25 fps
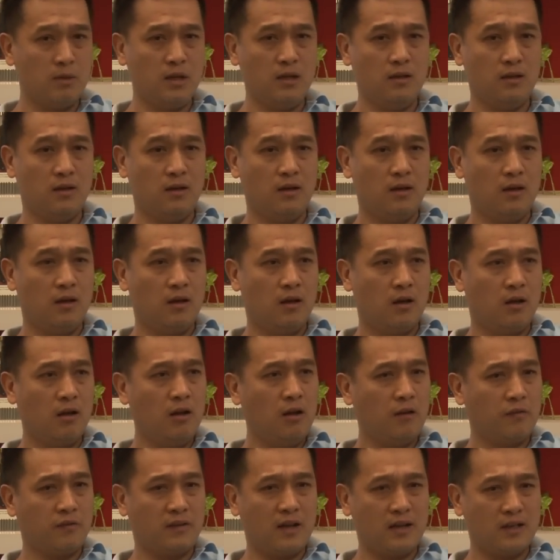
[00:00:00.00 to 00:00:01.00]
I mean,
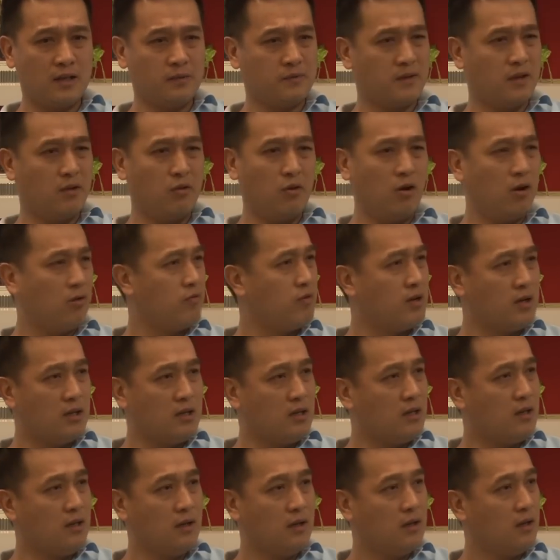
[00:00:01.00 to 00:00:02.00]
a lot of startups are not
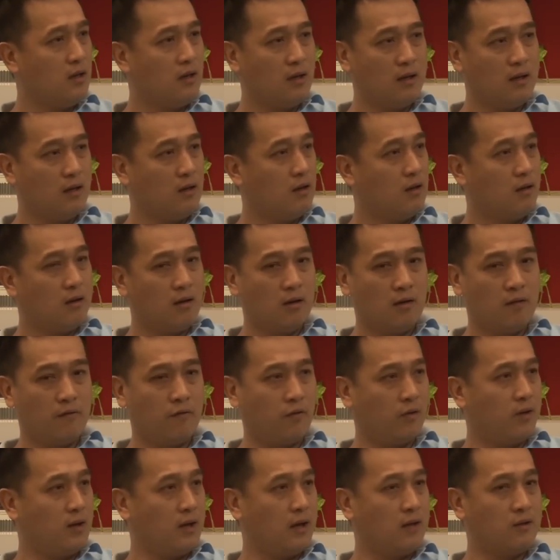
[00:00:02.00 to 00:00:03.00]
ready
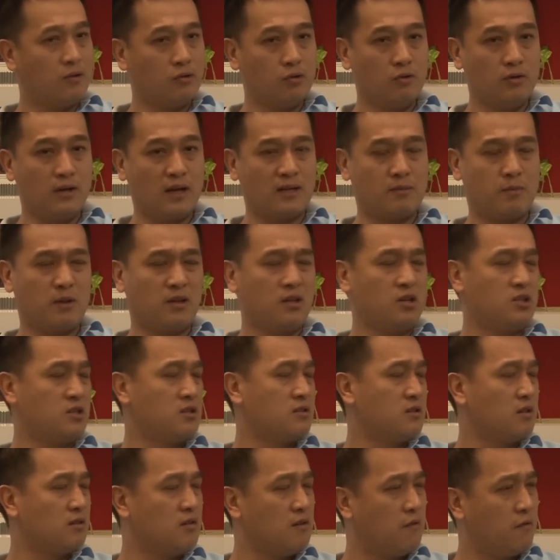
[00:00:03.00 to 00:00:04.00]
for that, so the
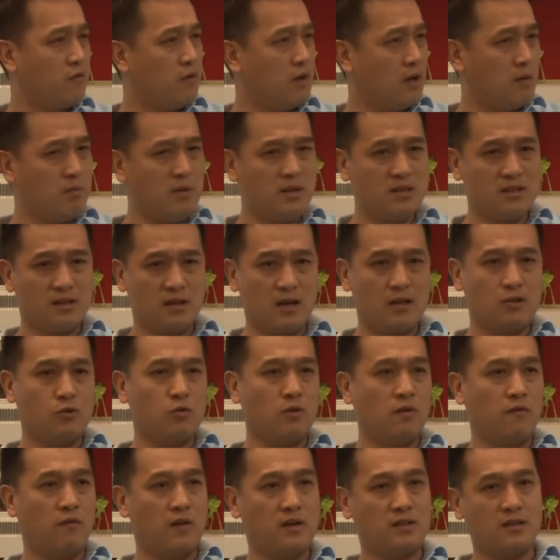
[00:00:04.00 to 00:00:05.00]
expectations are different. I mean, these
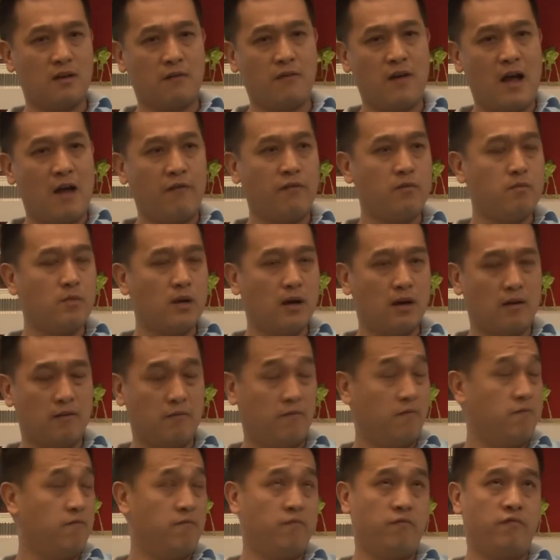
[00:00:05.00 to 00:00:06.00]
guys who invest like
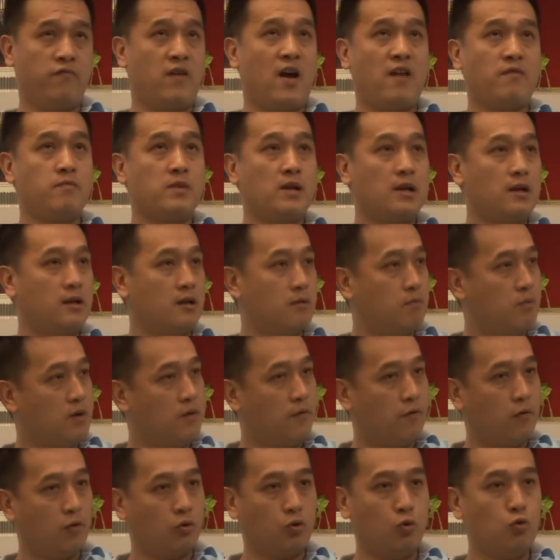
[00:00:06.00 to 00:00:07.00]
5 million
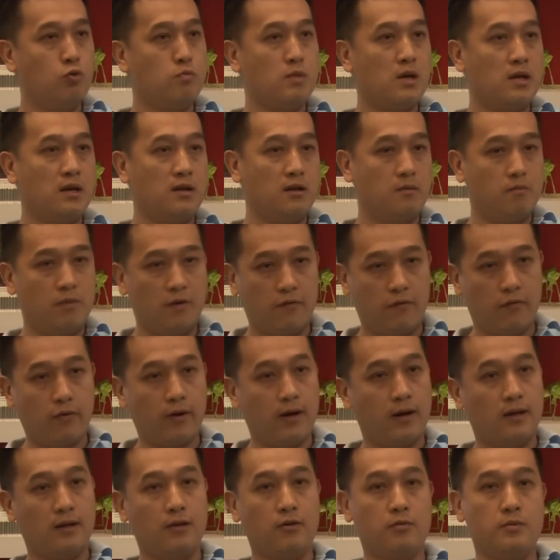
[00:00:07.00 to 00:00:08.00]
above or 2 million
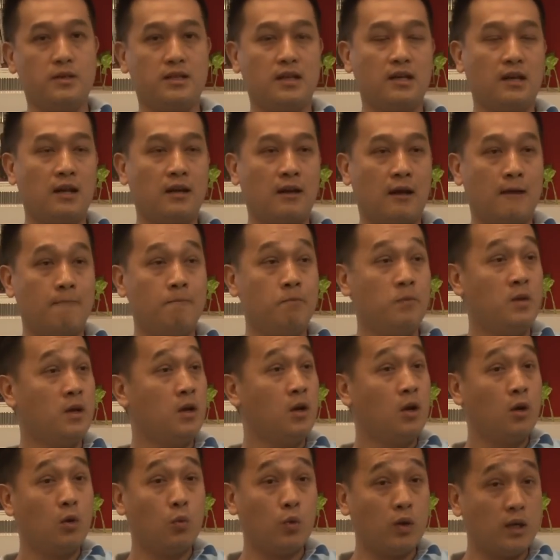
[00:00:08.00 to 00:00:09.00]
above, right? They'll be thinking like
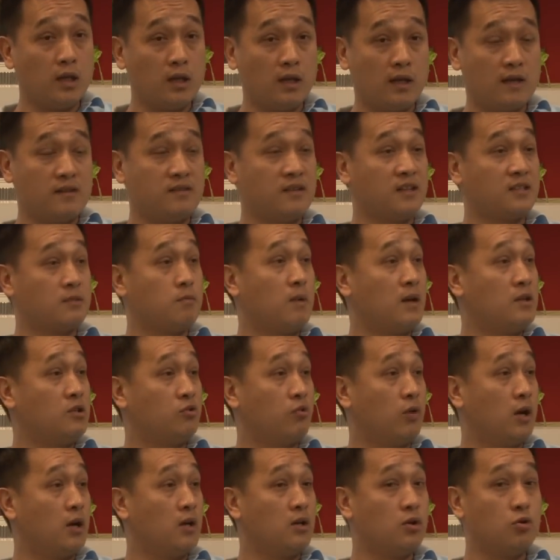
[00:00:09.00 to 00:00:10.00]
within like 6
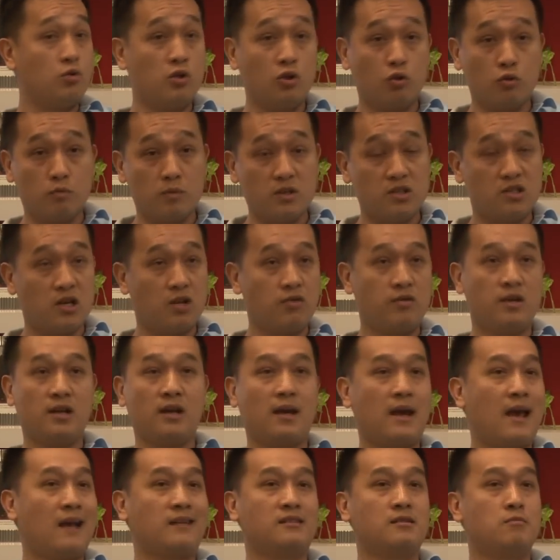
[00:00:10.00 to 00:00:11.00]
months, right? You need to be
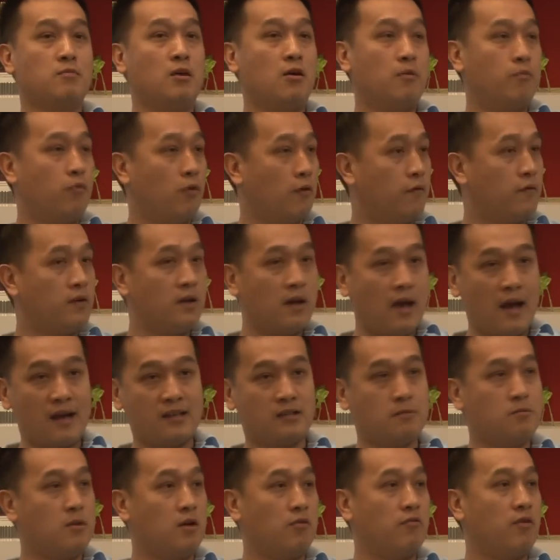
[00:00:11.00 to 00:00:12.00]
generating X amount of profit,
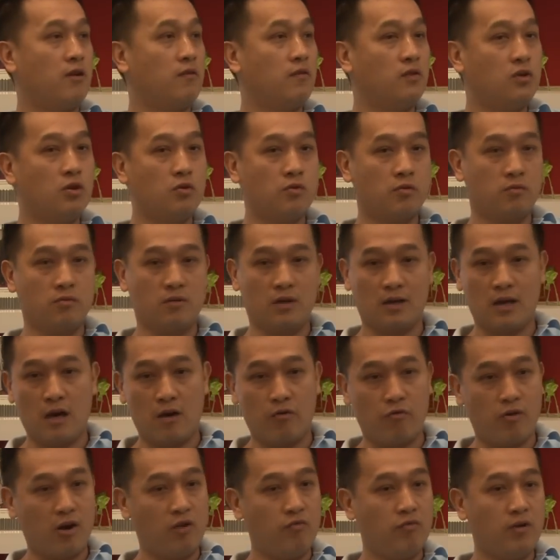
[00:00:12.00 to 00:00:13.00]
X amount of revenue, the
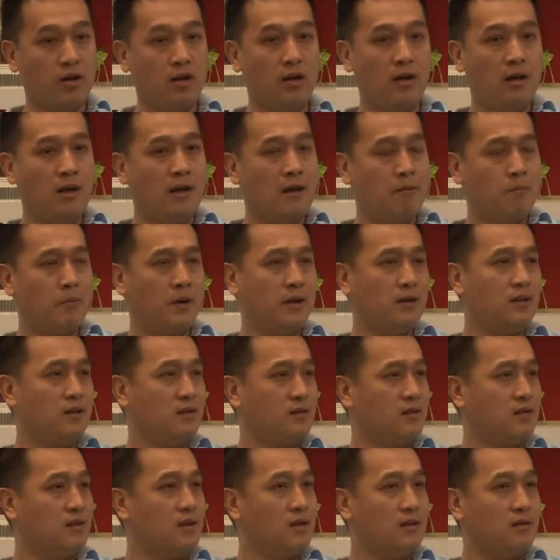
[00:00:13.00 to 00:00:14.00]
kind of run rate. But
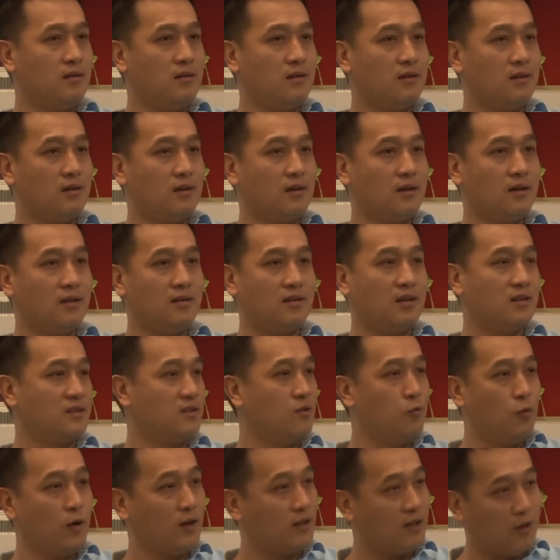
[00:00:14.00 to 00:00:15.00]
it
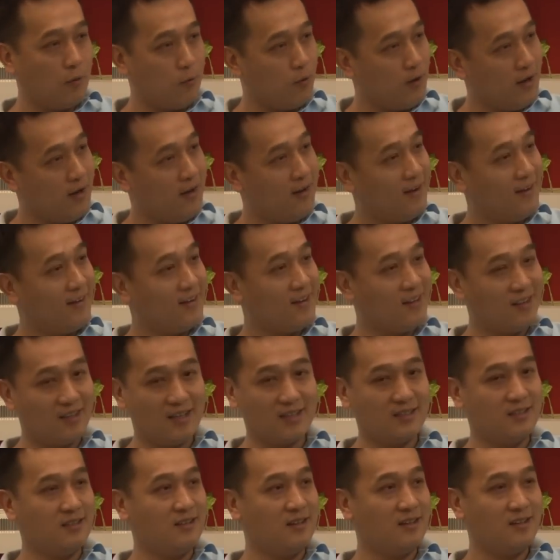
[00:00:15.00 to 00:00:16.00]
doesn't work that way.
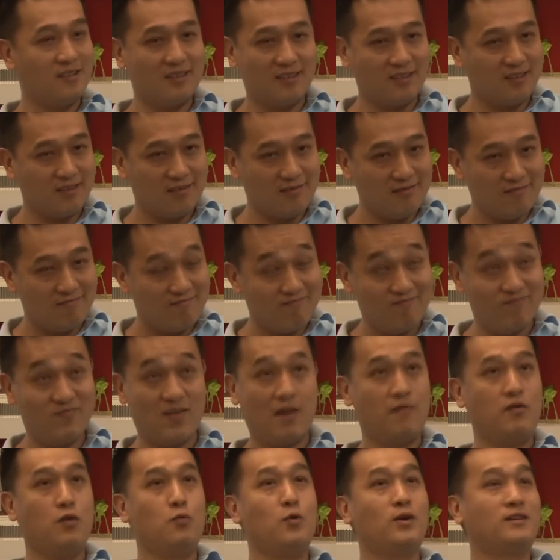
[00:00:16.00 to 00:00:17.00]
It
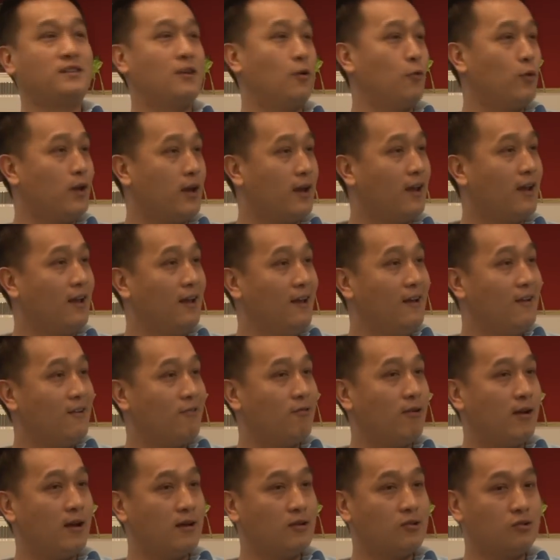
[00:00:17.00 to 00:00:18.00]
never works that way,
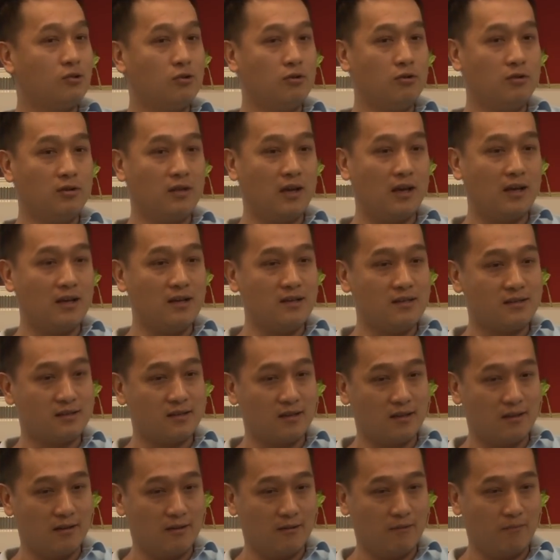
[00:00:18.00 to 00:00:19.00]
right? So there
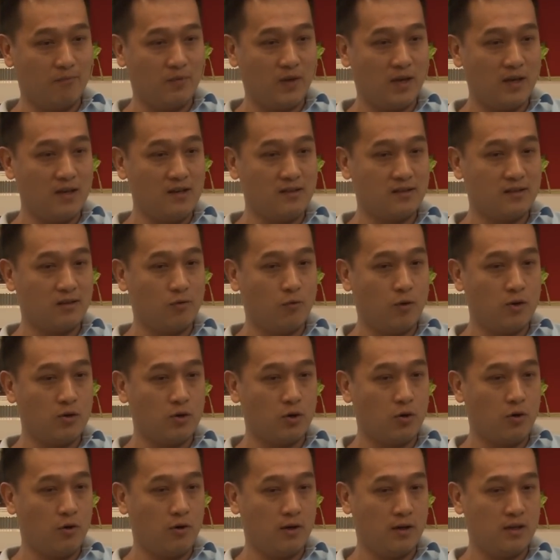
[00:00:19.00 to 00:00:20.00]
is a
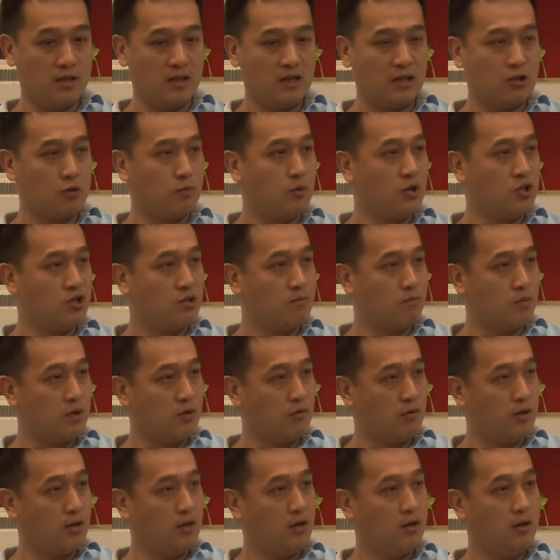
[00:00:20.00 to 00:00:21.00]
what you call an incubation
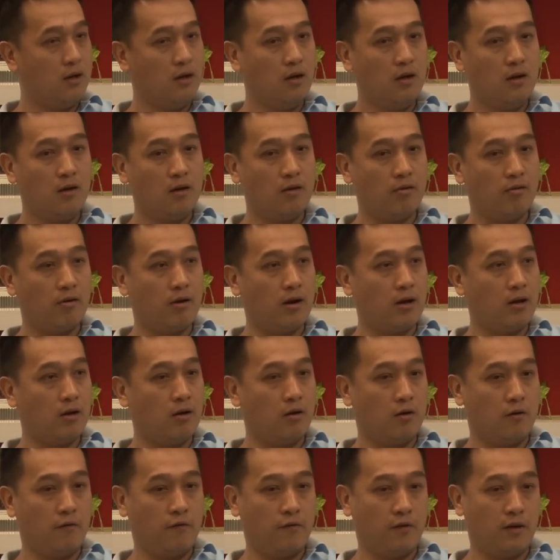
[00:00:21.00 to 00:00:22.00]
period,
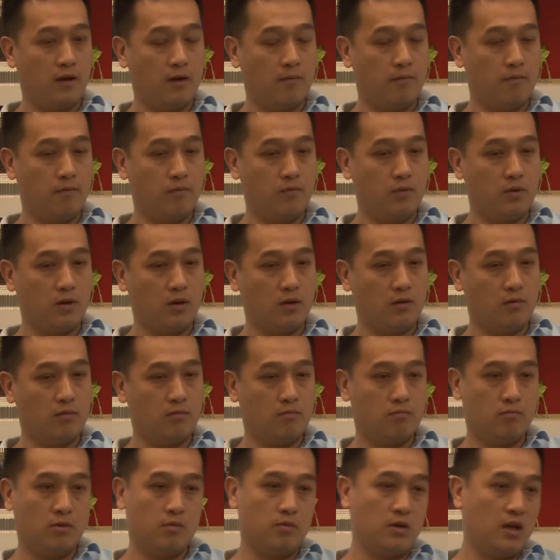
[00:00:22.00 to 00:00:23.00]
right? Of
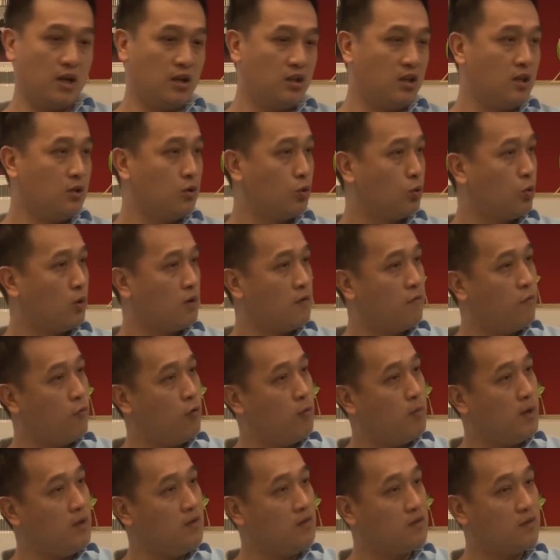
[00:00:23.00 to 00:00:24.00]
maybe 18 to
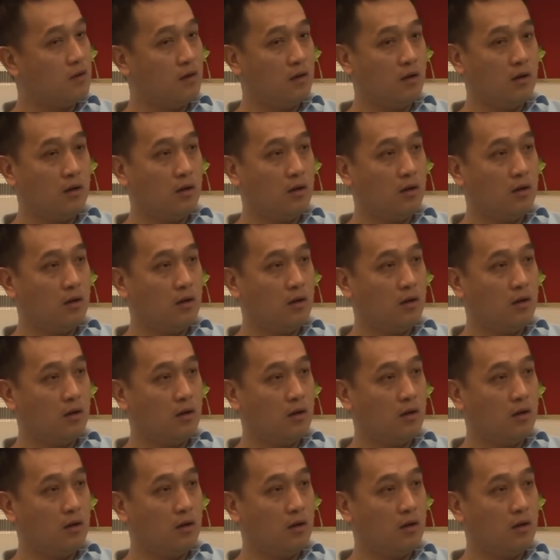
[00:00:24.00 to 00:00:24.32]
24 months.